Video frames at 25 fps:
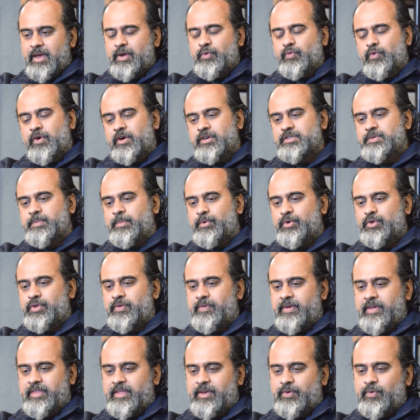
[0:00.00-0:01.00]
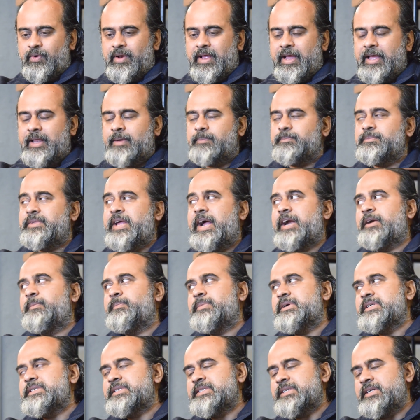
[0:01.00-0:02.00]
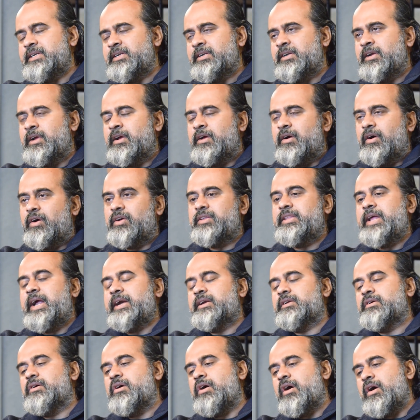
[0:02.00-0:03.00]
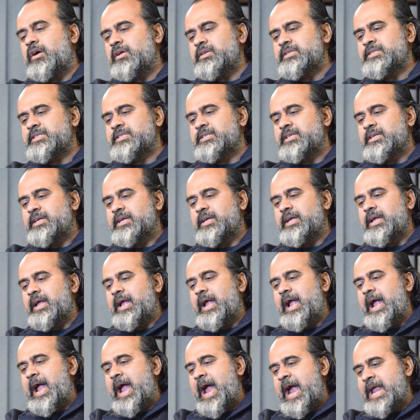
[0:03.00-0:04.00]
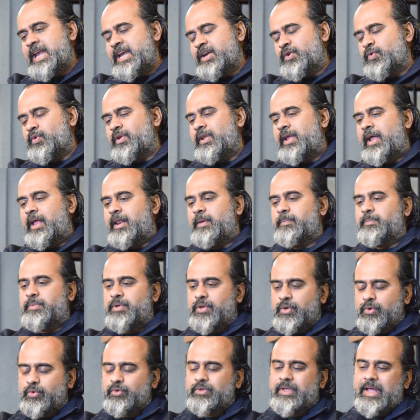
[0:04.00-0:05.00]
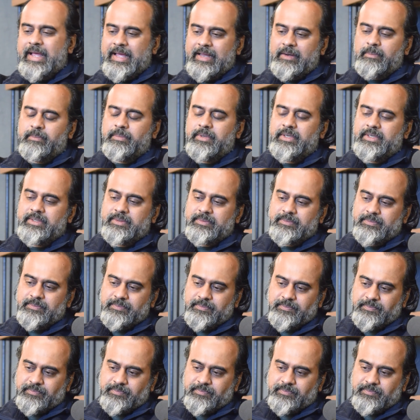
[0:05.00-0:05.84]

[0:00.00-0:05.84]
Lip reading: It works both ways. It will help that person or that cause, and it will help you, the helper.